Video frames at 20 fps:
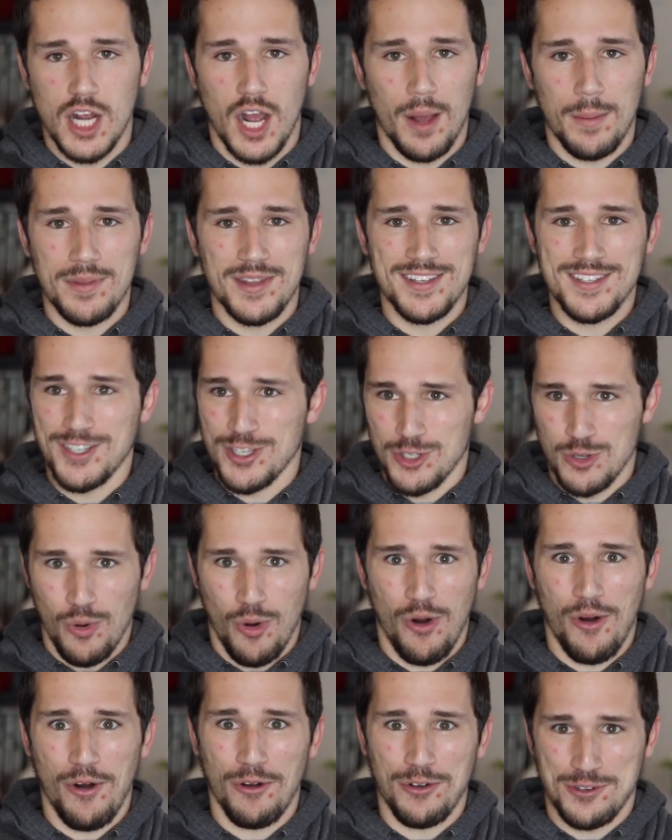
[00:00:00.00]
job of this because
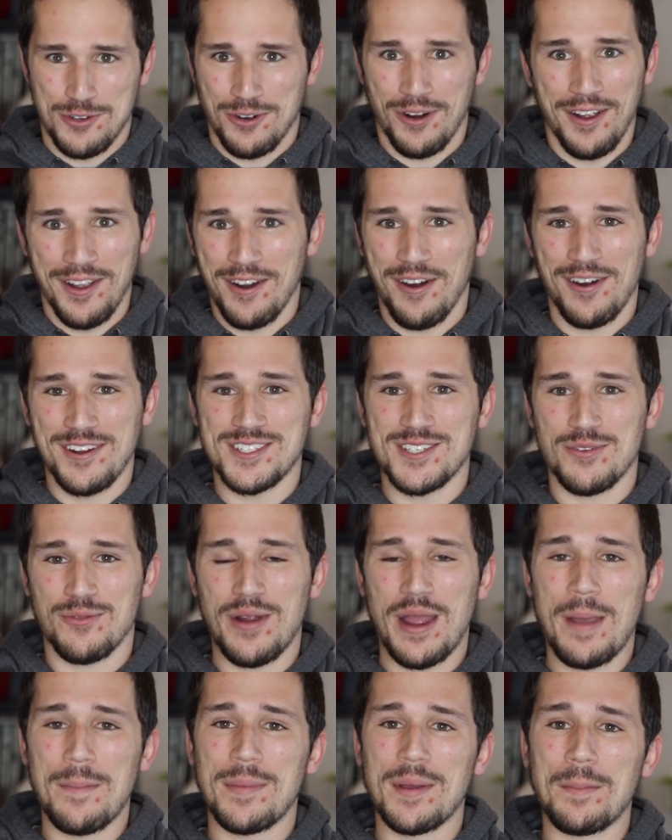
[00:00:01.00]
you are drawing cards and
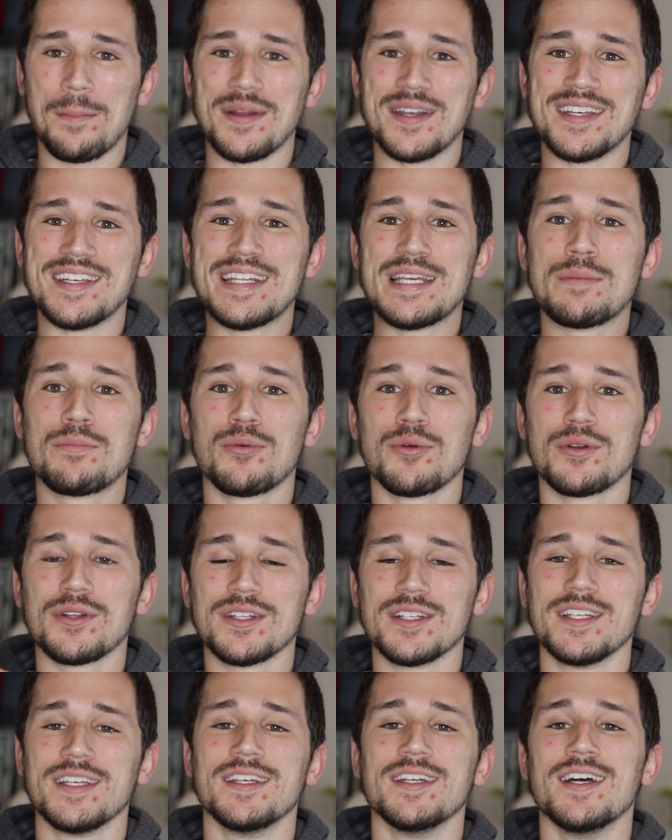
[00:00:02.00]
ramping, but Deeproot
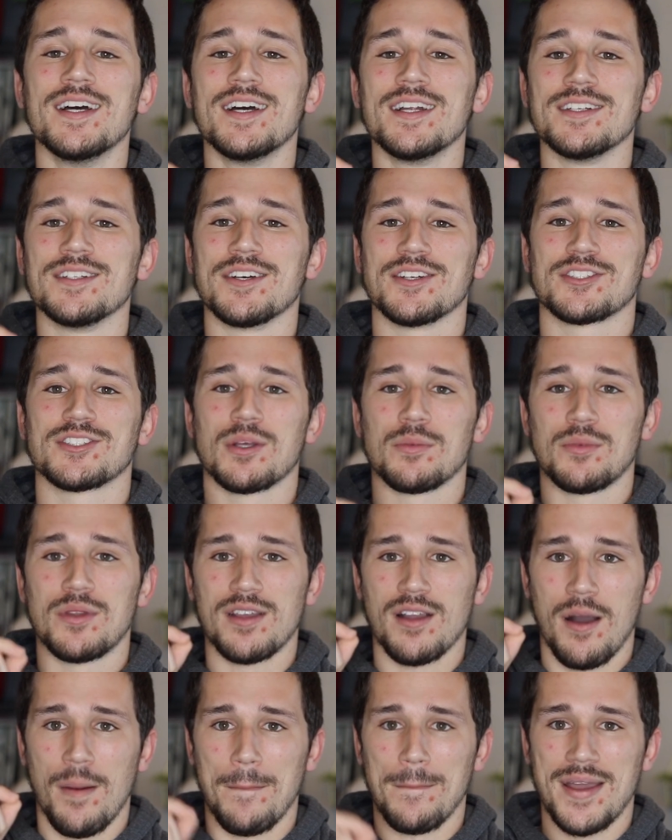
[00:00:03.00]
Elite does
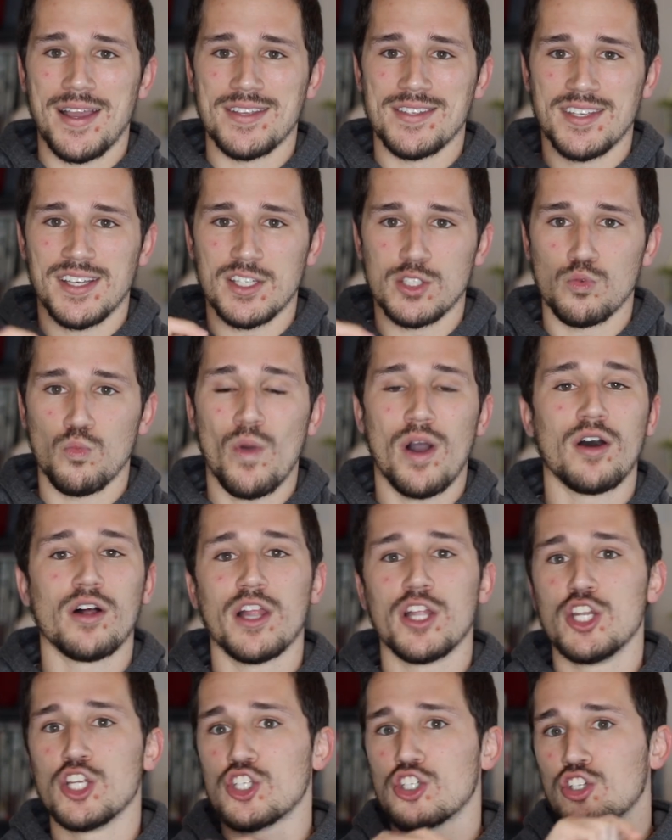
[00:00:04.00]
something amazing as well.
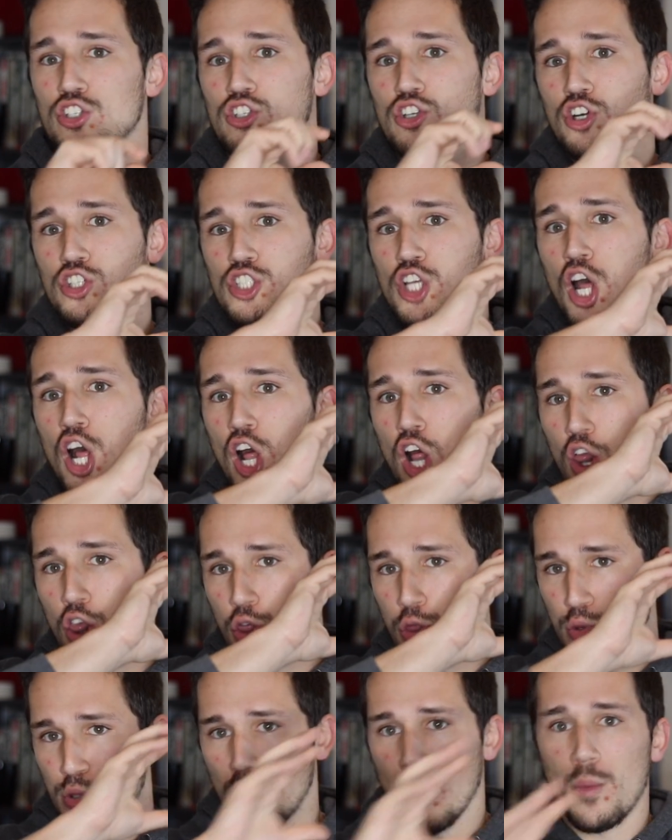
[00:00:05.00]
And it just starts
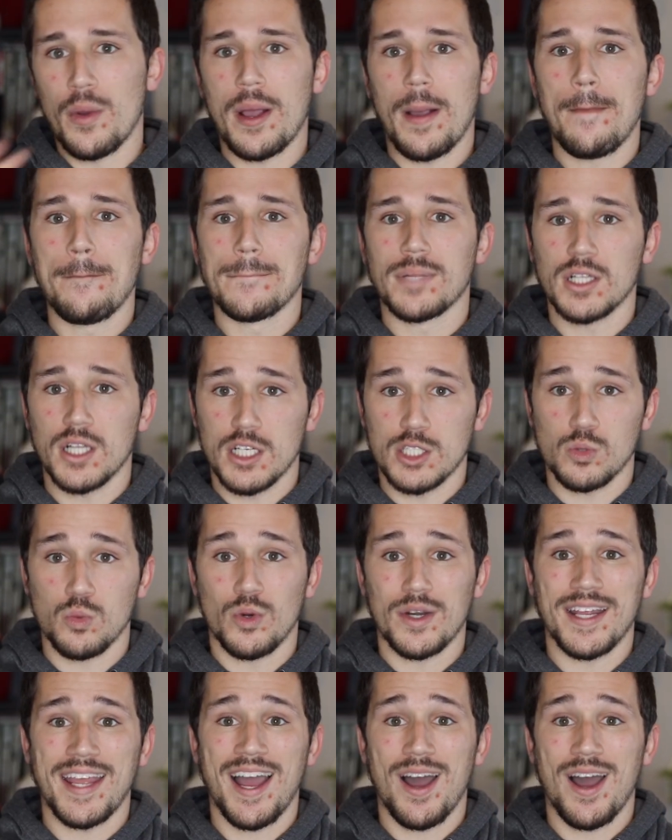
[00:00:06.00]
throwing plus one